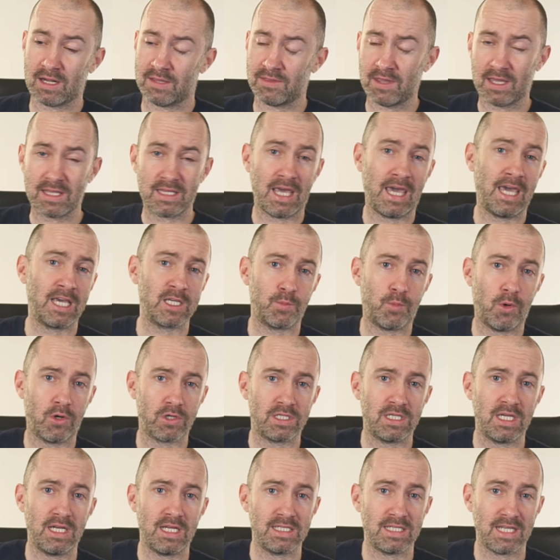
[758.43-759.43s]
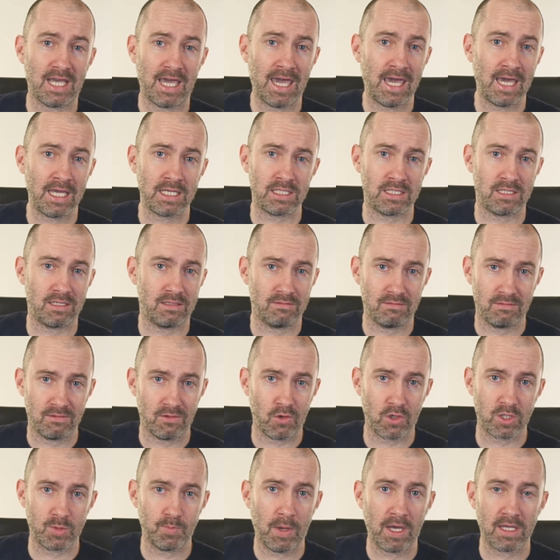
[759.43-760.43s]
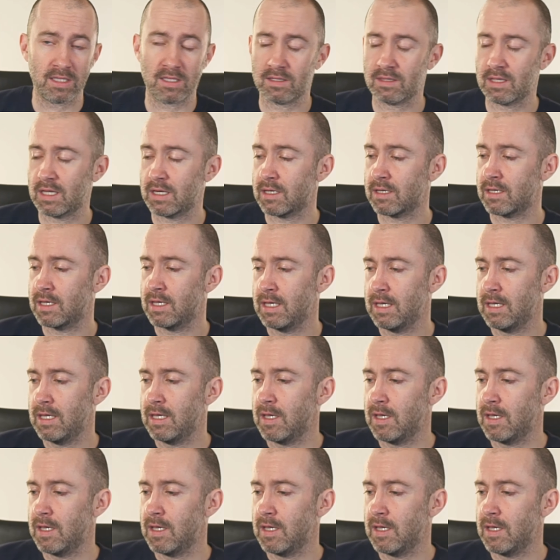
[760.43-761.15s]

I think the Xbox Series S looks better than it.